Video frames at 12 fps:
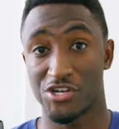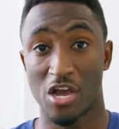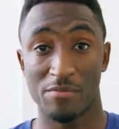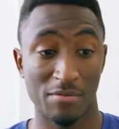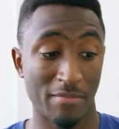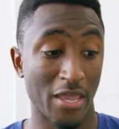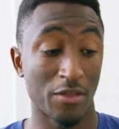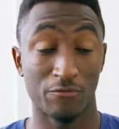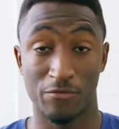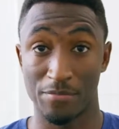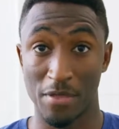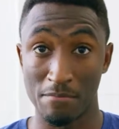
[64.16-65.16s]
Xiaomi made
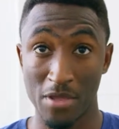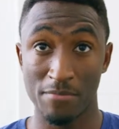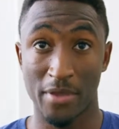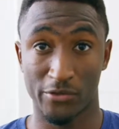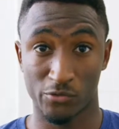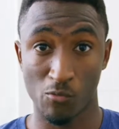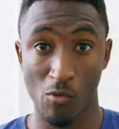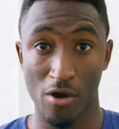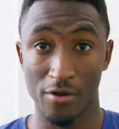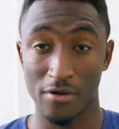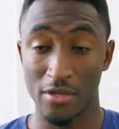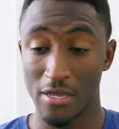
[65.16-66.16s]
from the Mi Mix
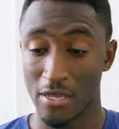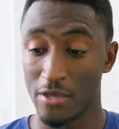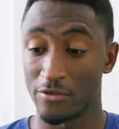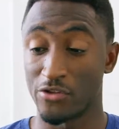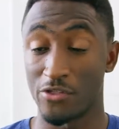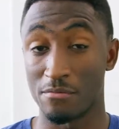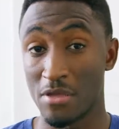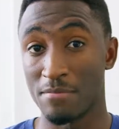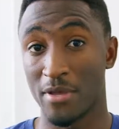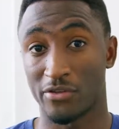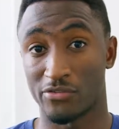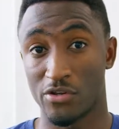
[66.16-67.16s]
1 to the Mi
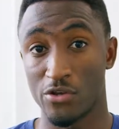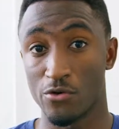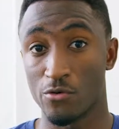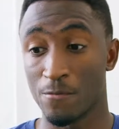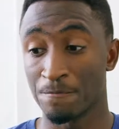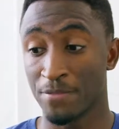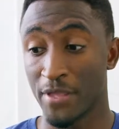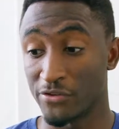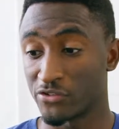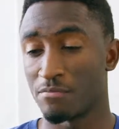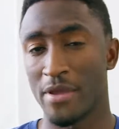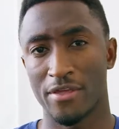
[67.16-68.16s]
Mix 2
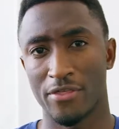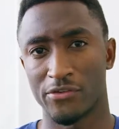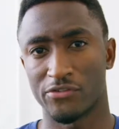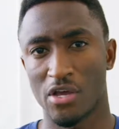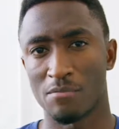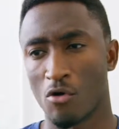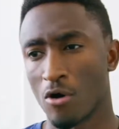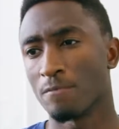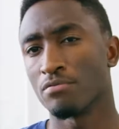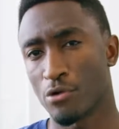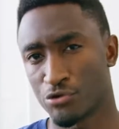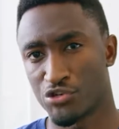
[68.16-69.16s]
is to make this a more
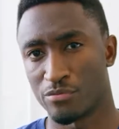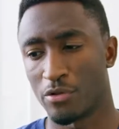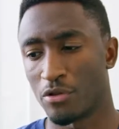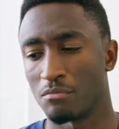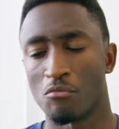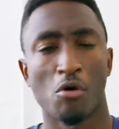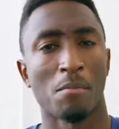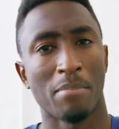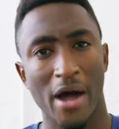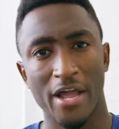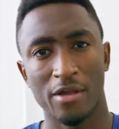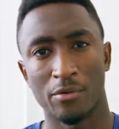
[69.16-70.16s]
approachable, more
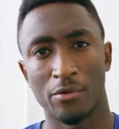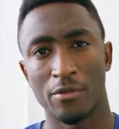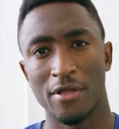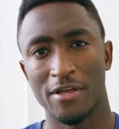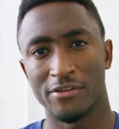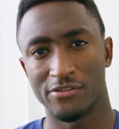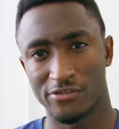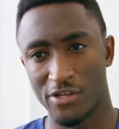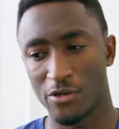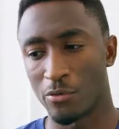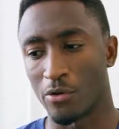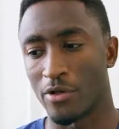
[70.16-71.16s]
buyable
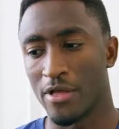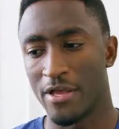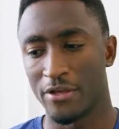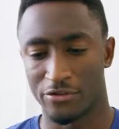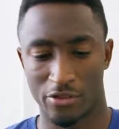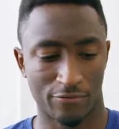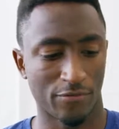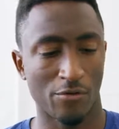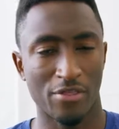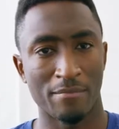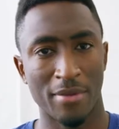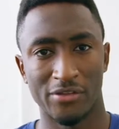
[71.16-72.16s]
sequel to the
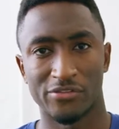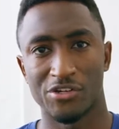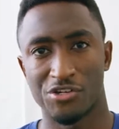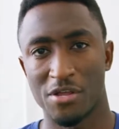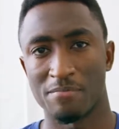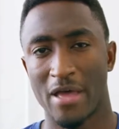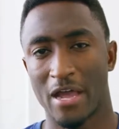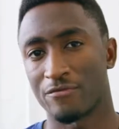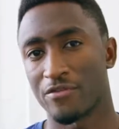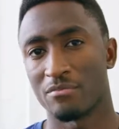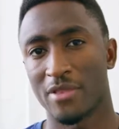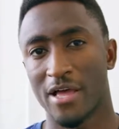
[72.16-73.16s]
phone that made such an impact for them